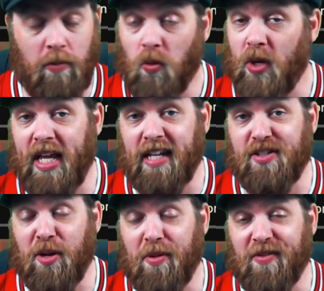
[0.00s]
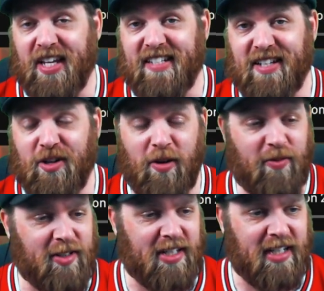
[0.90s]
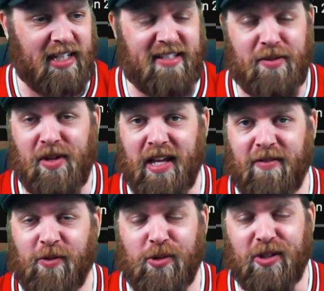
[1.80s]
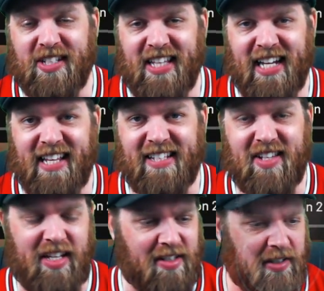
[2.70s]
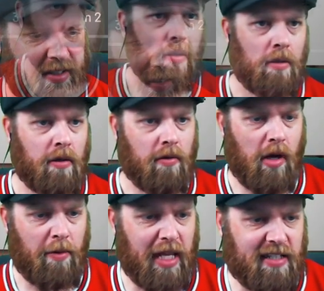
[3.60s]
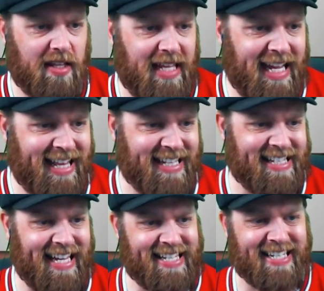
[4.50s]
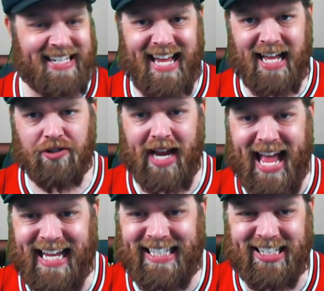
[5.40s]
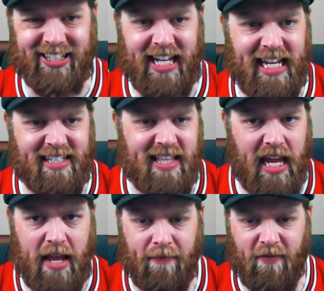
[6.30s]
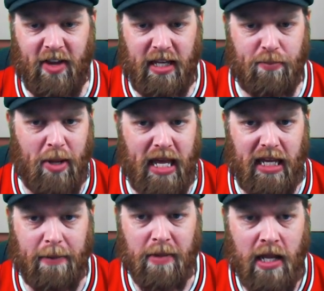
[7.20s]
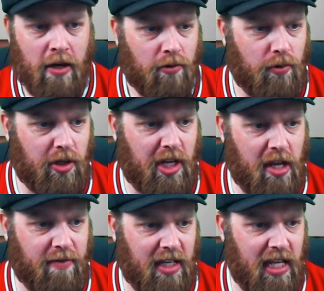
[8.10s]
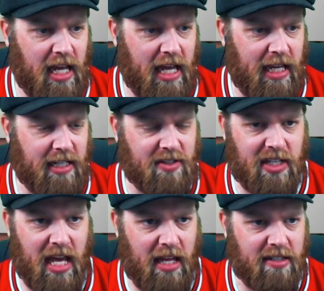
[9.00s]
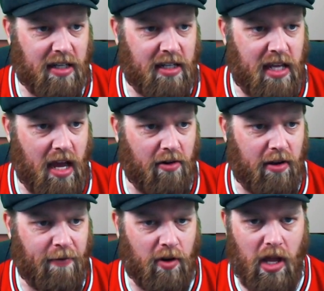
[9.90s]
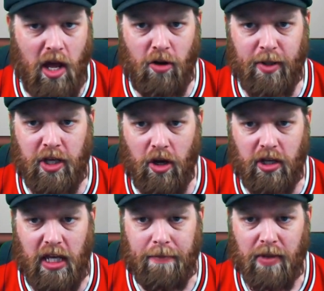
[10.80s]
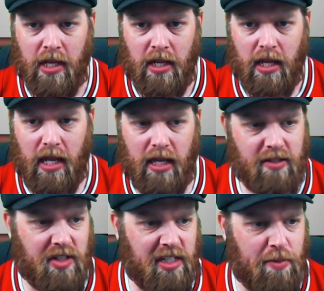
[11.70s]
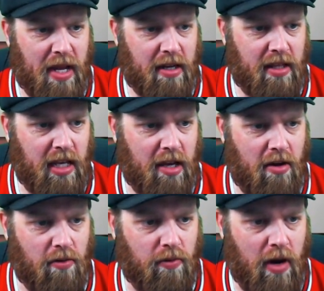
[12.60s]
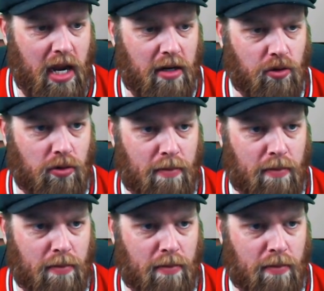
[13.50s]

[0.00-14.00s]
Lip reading: we are top of the Eastern Conference. Let's simulate forward to the end of the season. Right, we get to the end of the season. DeAndre Ayton is the MVP. Rookie of the Year is Kent Gary for Albuquerque. Sixth Man of the Year, Randall